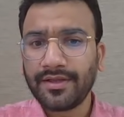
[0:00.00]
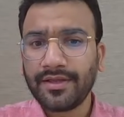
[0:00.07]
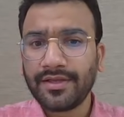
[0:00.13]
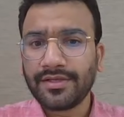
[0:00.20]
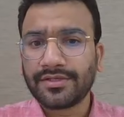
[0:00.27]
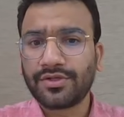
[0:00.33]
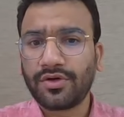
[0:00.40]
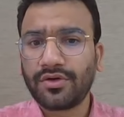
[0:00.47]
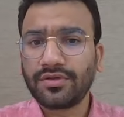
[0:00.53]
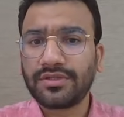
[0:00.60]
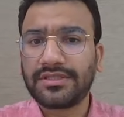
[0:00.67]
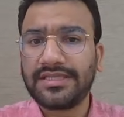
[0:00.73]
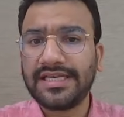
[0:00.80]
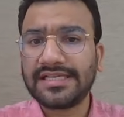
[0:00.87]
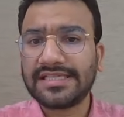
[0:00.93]
So
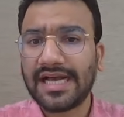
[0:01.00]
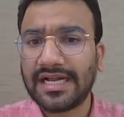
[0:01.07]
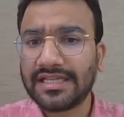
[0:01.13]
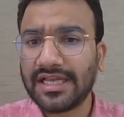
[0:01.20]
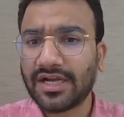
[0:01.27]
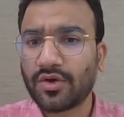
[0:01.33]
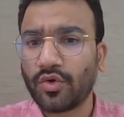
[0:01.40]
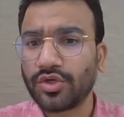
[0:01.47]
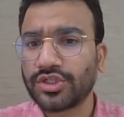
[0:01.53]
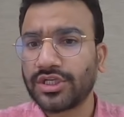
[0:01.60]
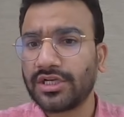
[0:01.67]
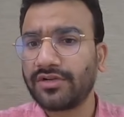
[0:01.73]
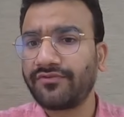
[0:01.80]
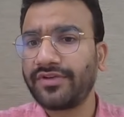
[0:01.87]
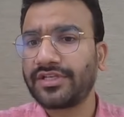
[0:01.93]
these are the
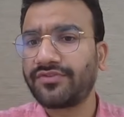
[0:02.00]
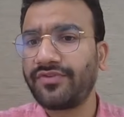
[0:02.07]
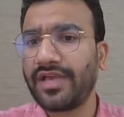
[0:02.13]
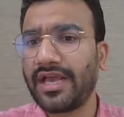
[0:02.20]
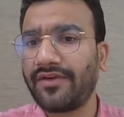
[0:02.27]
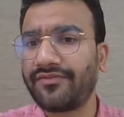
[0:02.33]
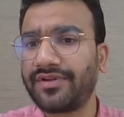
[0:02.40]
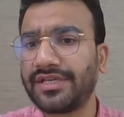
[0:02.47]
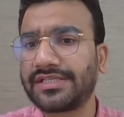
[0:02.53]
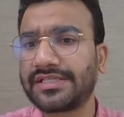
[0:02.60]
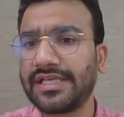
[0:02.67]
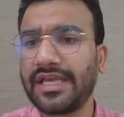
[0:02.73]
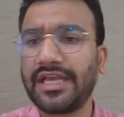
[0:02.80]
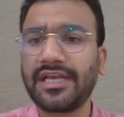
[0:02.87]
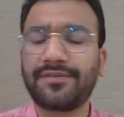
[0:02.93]
questions which we have
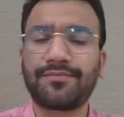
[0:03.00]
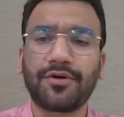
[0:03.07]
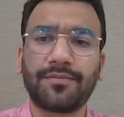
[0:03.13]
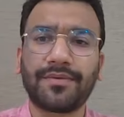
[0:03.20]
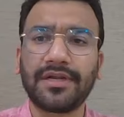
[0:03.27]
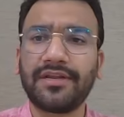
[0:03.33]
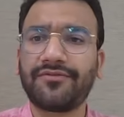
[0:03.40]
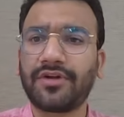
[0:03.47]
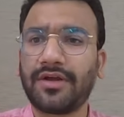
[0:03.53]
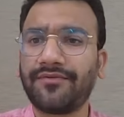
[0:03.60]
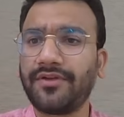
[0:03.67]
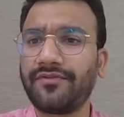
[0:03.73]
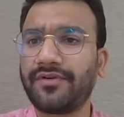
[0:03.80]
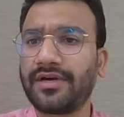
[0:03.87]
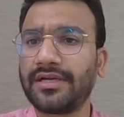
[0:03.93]
received properly from
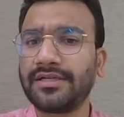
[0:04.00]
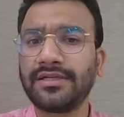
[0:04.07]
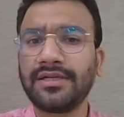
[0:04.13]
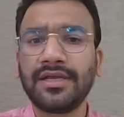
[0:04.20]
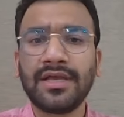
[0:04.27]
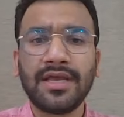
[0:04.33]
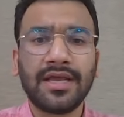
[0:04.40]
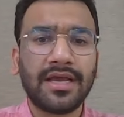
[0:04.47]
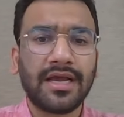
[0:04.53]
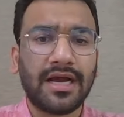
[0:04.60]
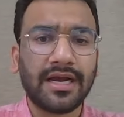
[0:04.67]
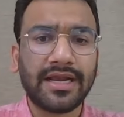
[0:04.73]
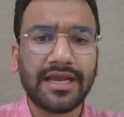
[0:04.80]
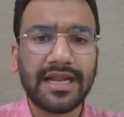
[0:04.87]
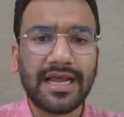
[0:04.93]
everyone.
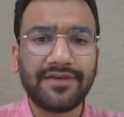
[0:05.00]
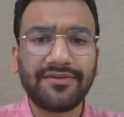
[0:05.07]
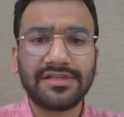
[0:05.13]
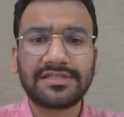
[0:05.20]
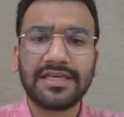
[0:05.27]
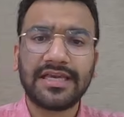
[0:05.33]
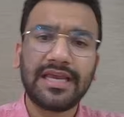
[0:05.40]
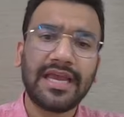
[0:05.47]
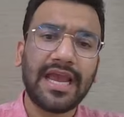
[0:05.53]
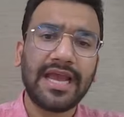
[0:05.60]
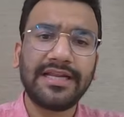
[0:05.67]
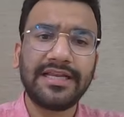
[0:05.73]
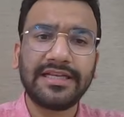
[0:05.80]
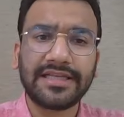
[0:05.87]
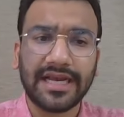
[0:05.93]
Again, I will say
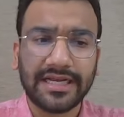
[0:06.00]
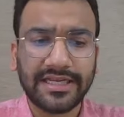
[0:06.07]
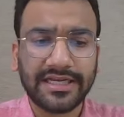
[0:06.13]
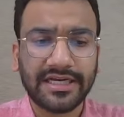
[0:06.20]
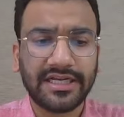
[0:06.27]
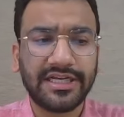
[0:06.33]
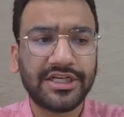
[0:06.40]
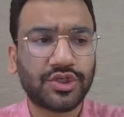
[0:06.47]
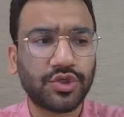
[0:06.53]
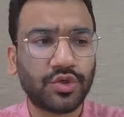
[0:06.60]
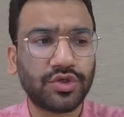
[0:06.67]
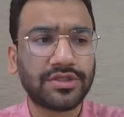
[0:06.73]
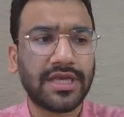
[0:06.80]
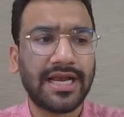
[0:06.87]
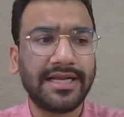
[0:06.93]
any technical
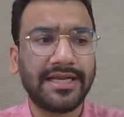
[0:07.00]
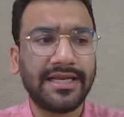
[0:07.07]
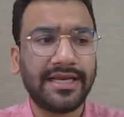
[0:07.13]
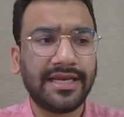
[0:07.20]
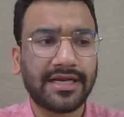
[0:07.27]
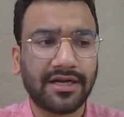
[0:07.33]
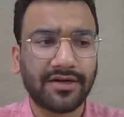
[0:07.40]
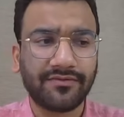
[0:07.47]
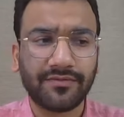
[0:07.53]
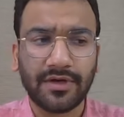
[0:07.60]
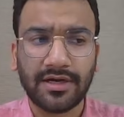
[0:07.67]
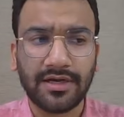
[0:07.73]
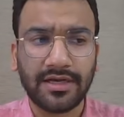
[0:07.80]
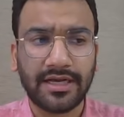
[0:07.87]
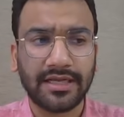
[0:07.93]
issues, any
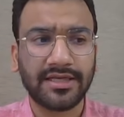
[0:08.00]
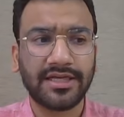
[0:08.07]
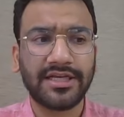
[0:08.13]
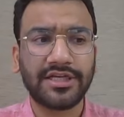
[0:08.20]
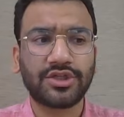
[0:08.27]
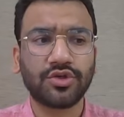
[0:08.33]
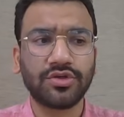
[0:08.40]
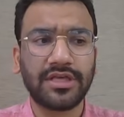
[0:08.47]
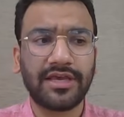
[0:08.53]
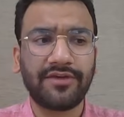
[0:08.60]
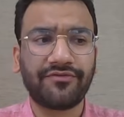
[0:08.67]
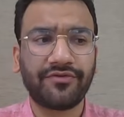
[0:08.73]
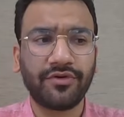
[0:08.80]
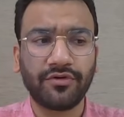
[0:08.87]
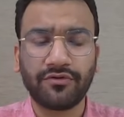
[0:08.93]
other issues,
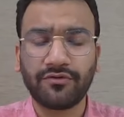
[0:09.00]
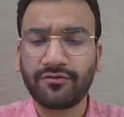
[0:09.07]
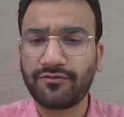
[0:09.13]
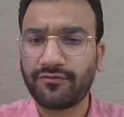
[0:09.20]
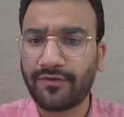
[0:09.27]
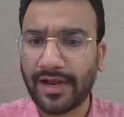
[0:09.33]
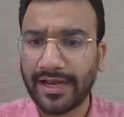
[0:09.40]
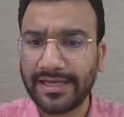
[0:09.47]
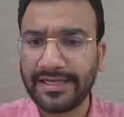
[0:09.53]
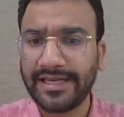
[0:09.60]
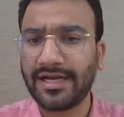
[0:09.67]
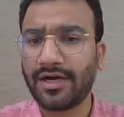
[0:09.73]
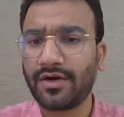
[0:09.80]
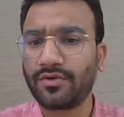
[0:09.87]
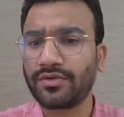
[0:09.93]
if you finding
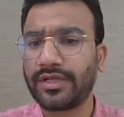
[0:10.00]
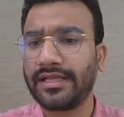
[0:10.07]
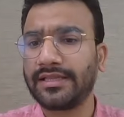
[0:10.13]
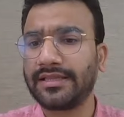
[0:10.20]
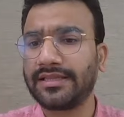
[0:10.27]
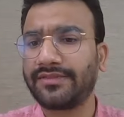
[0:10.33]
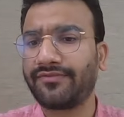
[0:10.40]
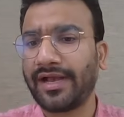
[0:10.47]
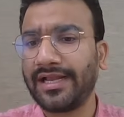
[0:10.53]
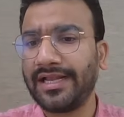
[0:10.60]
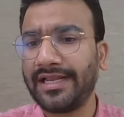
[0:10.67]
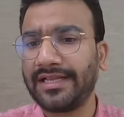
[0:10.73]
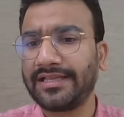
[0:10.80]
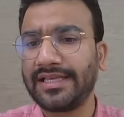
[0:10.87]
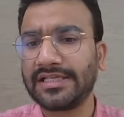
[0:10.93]
out in
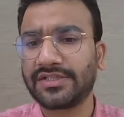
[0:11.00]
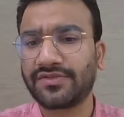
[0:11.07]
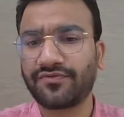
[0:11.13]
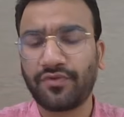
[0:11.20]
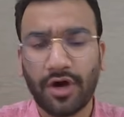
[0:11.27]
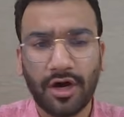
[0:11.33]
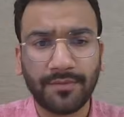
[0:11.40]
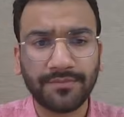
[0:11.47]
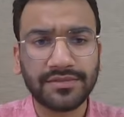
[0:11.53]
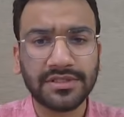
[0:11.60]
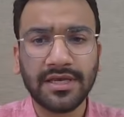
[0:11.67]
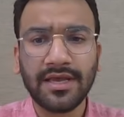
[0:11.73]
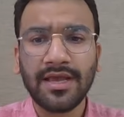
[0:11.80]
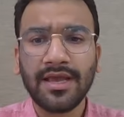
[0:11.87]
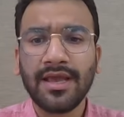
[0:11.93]
filing these forms,
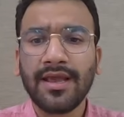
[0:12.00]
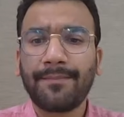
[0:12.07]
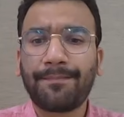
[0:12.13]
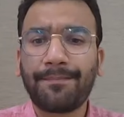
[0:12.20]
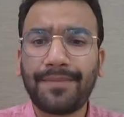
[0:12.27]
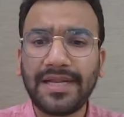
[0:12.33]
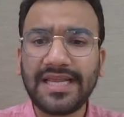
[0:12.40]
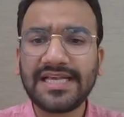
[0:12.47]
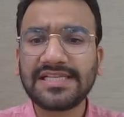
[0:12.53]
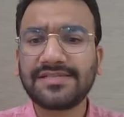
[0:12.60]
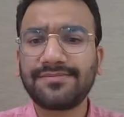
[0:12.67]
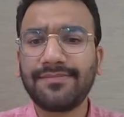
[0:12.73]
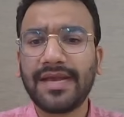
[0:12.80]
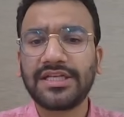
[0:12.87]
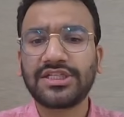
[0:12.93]
please
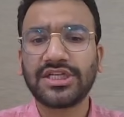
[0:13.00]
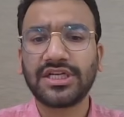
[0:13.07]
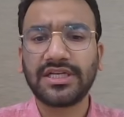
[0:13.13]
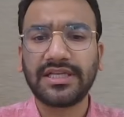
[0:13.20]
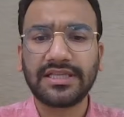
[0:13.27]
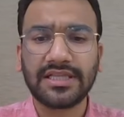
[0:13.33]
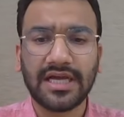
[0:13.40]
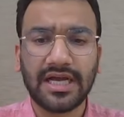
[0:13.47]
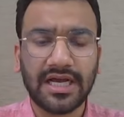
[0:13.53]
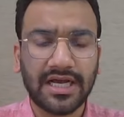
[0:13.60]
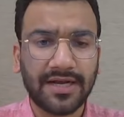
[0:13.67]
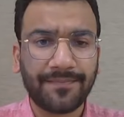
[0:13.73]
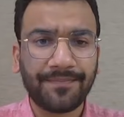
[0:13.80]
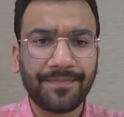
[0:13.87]
mention in the